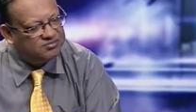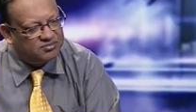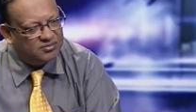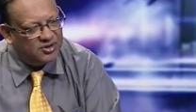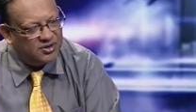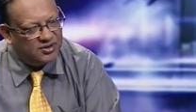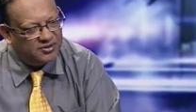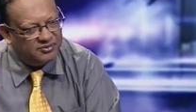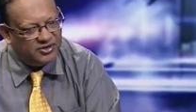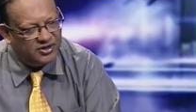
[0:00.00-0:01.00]

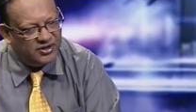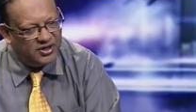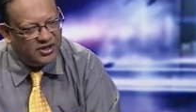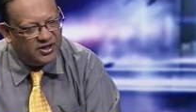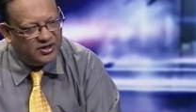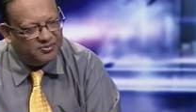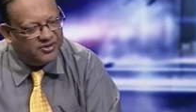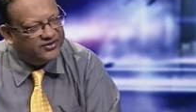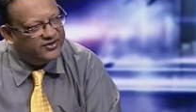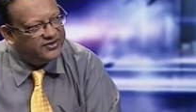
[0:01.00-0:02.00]
um, the the
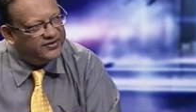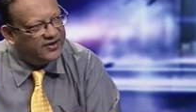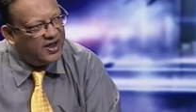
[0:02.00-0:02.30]
presidency